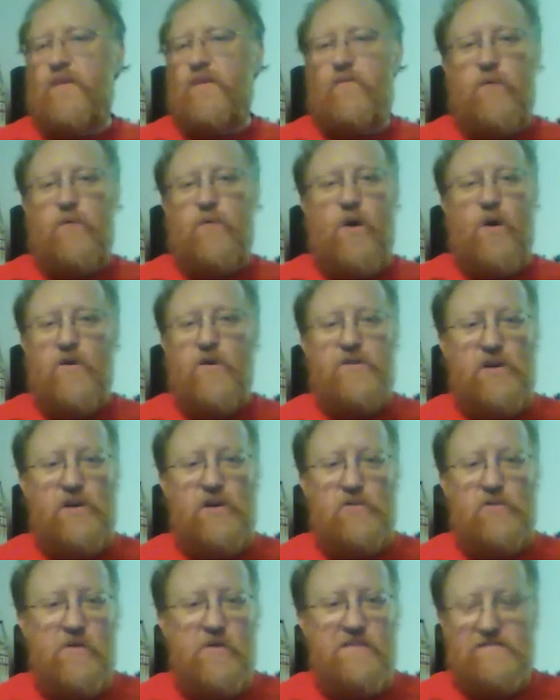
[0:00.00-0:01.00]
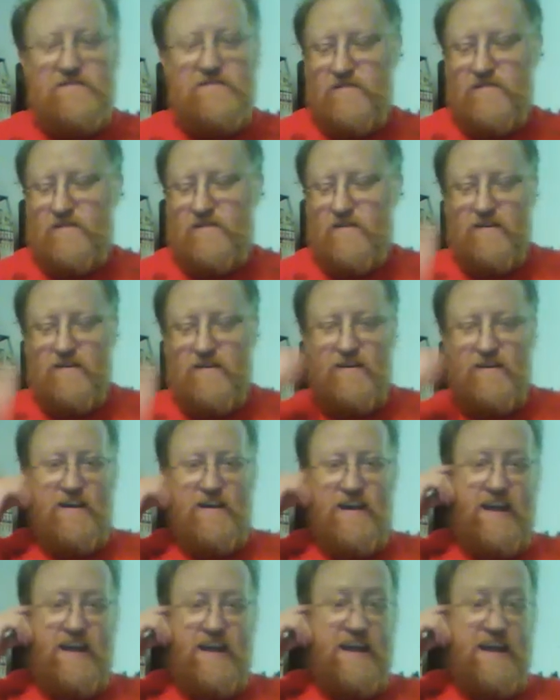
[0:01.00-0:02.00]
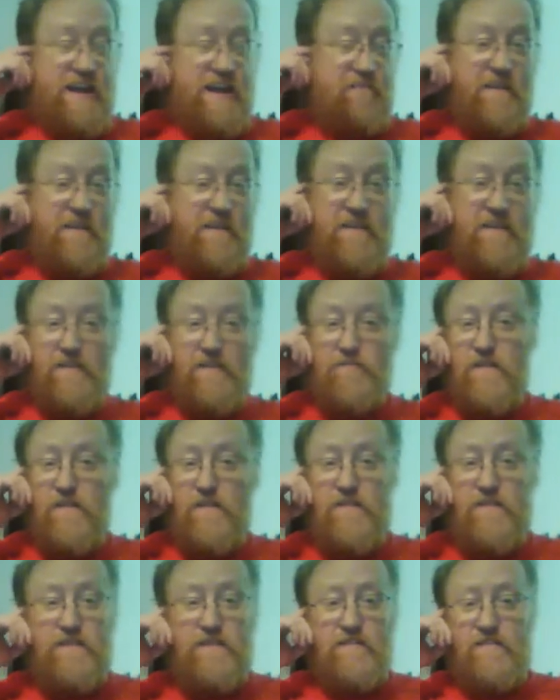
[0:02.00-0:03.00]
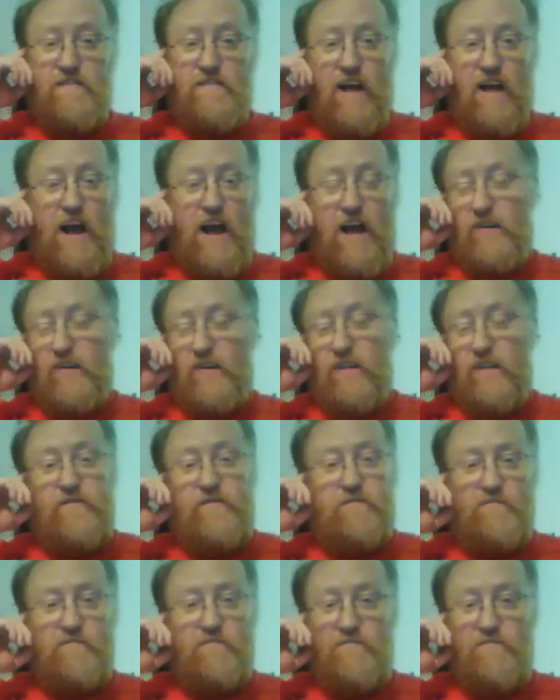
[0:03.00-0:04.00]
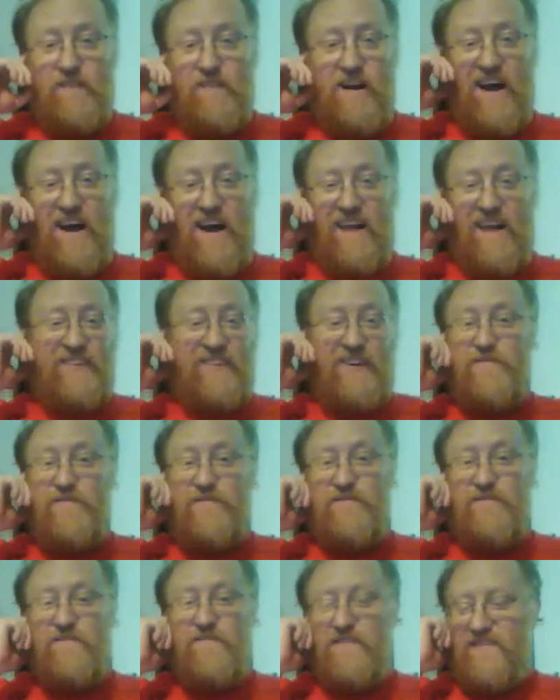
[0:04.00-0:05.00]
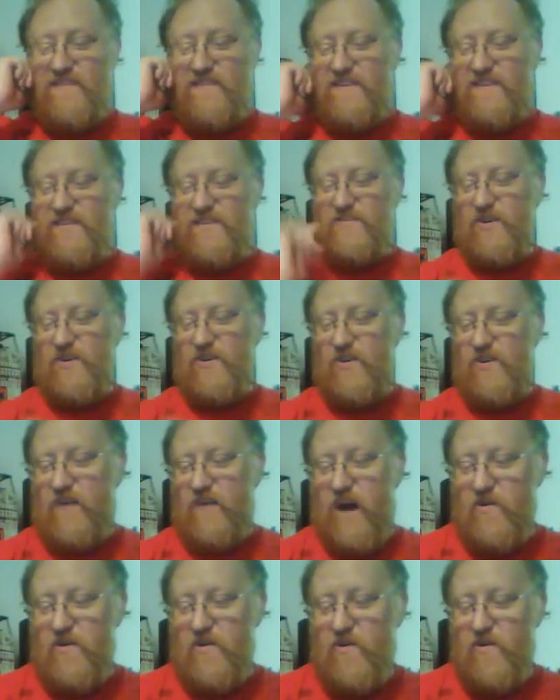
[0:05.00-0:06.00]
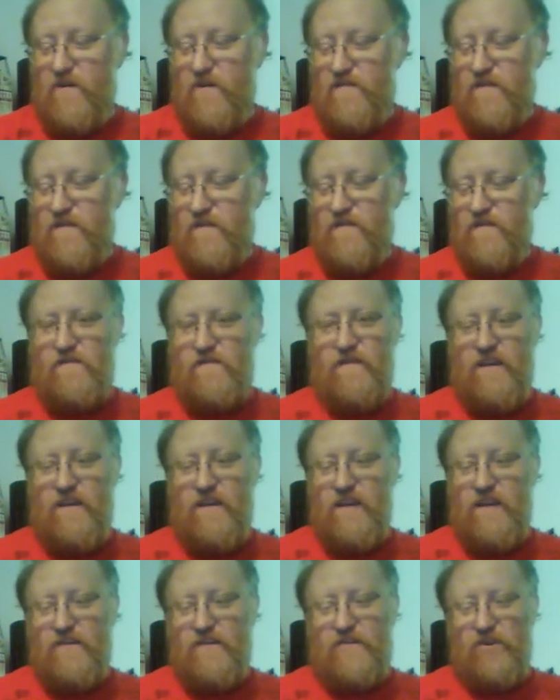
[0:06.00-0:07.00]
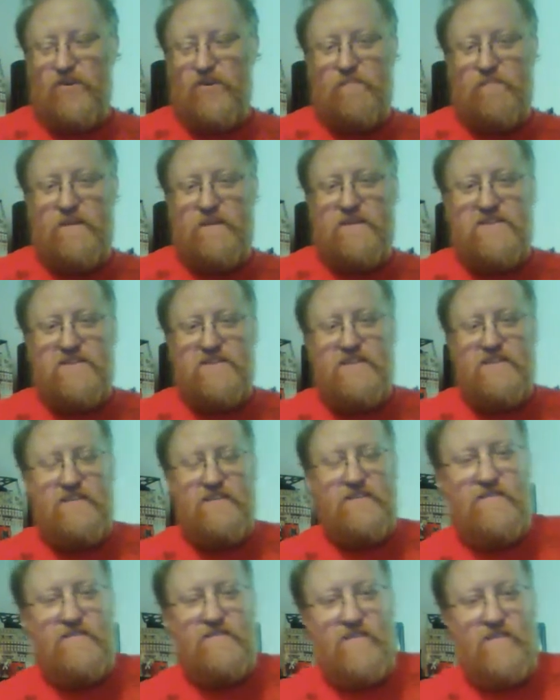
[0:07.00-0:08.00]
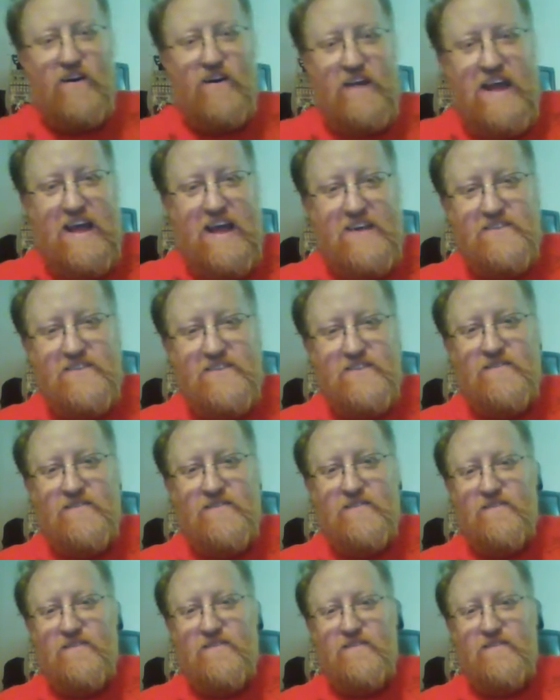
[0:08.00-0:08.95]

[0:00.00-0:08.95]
We were all young once, and by the end of the movie, I loved him. I loved him. So I don't know if it took me sitting on acid,